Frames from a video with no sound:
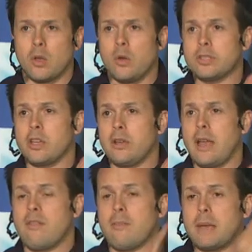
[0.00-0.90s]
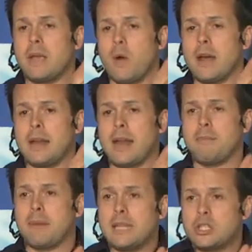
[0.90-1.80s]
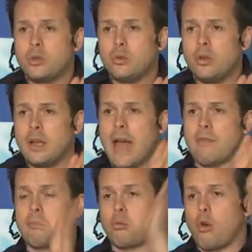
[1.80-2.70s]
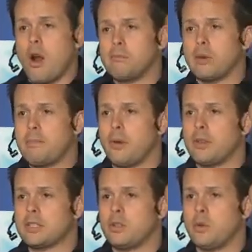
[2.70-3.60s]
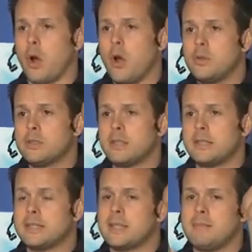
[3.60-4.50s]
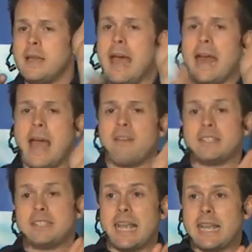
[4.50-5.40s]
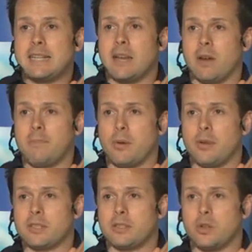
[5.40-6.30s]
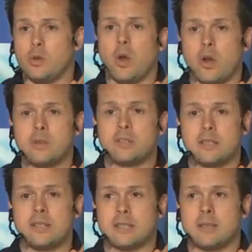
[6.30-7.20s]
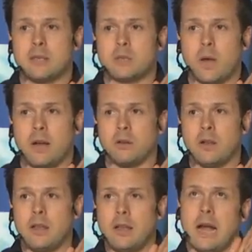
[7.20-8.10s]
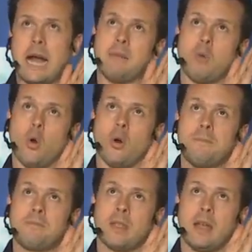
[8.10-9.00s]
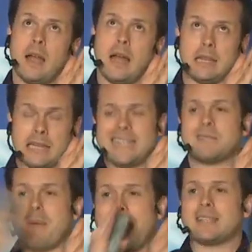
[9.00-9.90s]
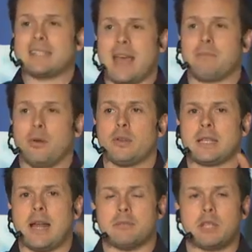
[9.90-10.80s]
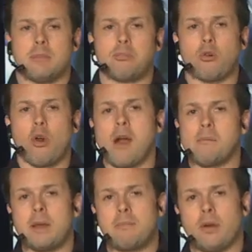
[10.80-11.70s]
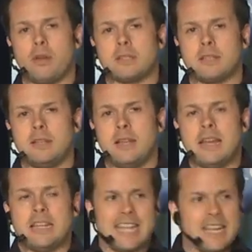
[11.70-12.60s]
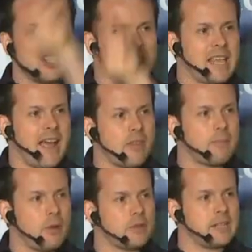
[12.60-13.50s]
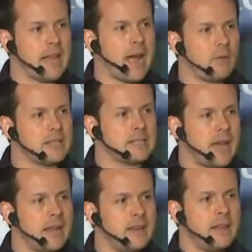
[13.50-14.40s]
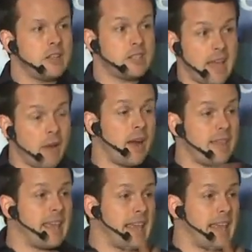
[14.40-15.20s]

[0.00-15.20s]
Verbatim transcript: Also, have a B1 and a B2. Have a primary person who owns the system and have a secondary person who owns the system as well. Um, or at least backs that person up. So the primary person teaches the other person how it's done, so that way they